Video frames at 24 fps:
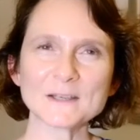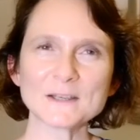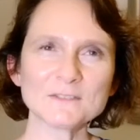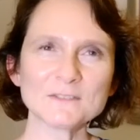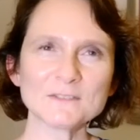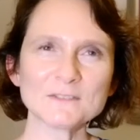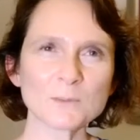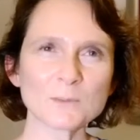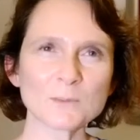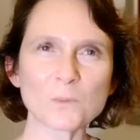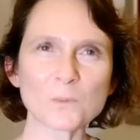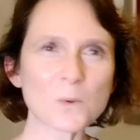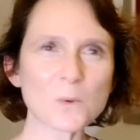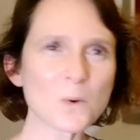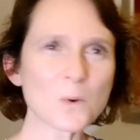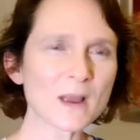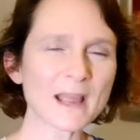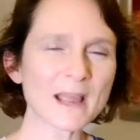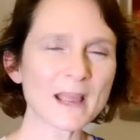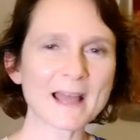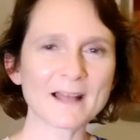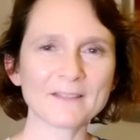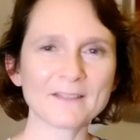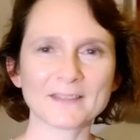every time I
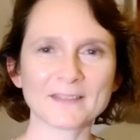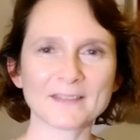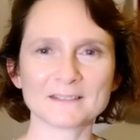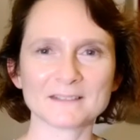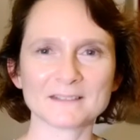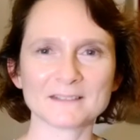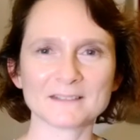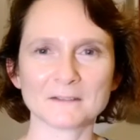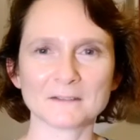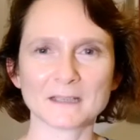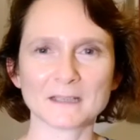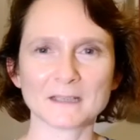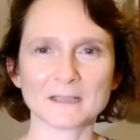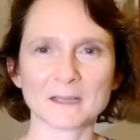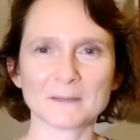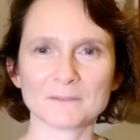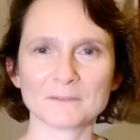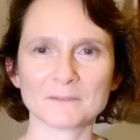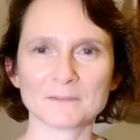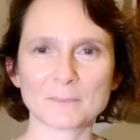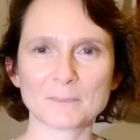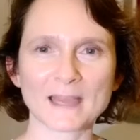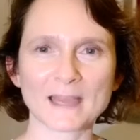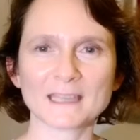walk out
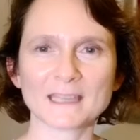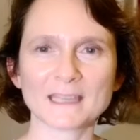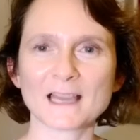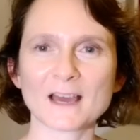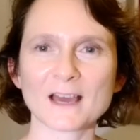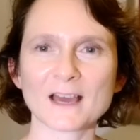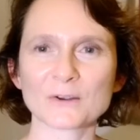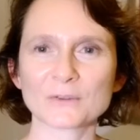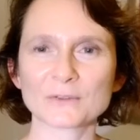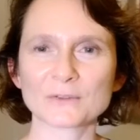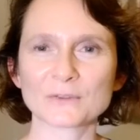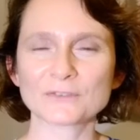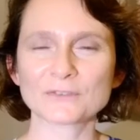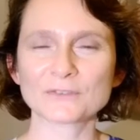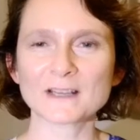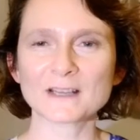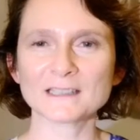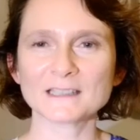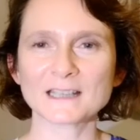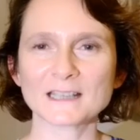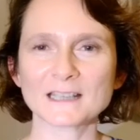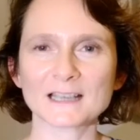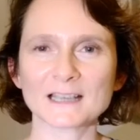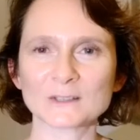the backyard or the
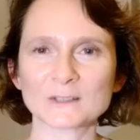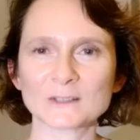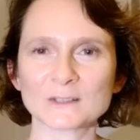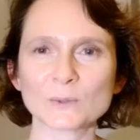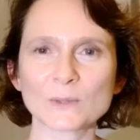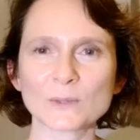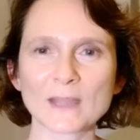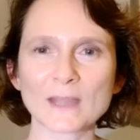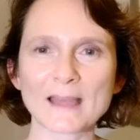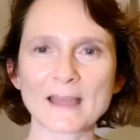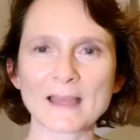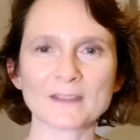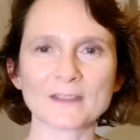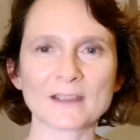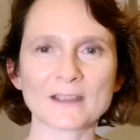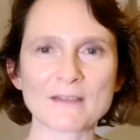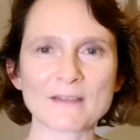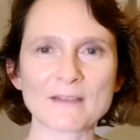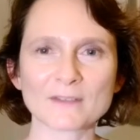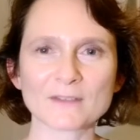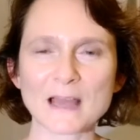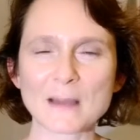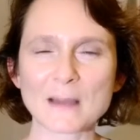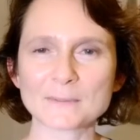front yard and look out there,
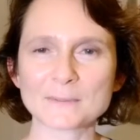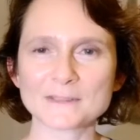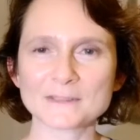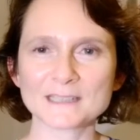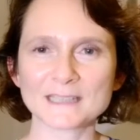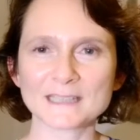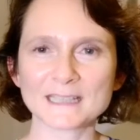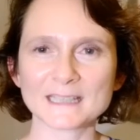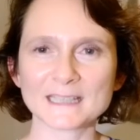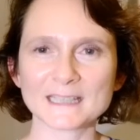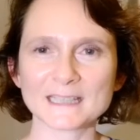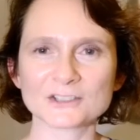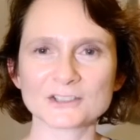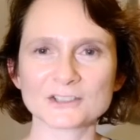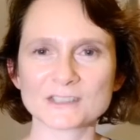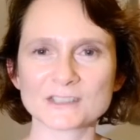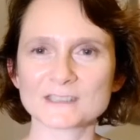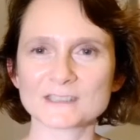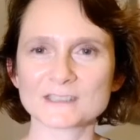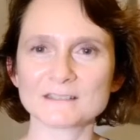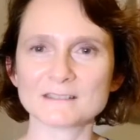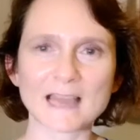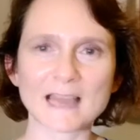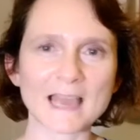have a cup of tea and
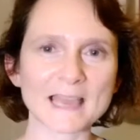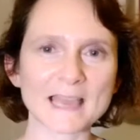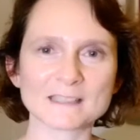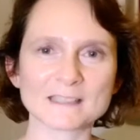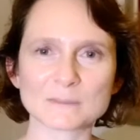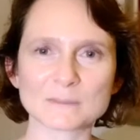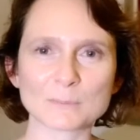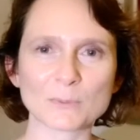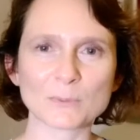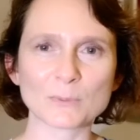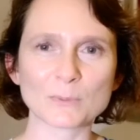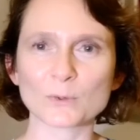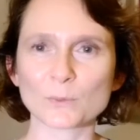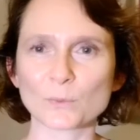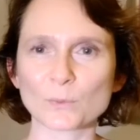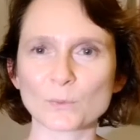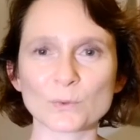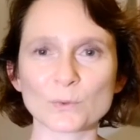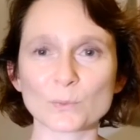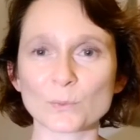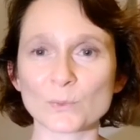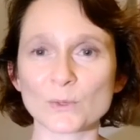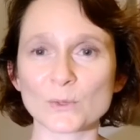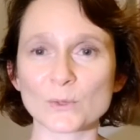just gaze upon
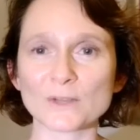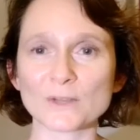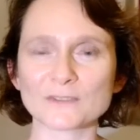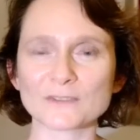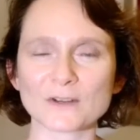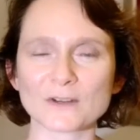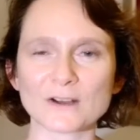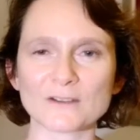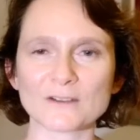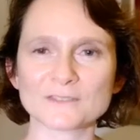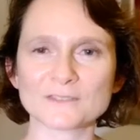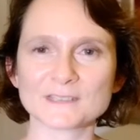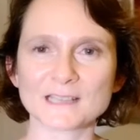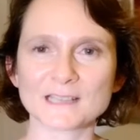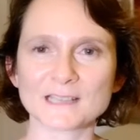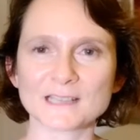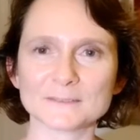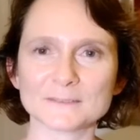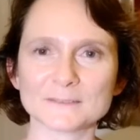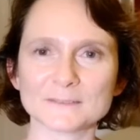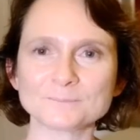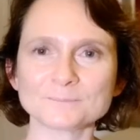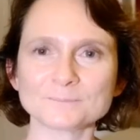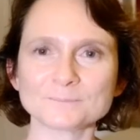all the work that I've
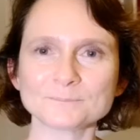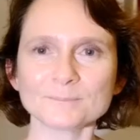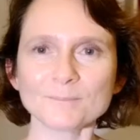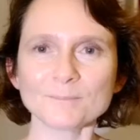done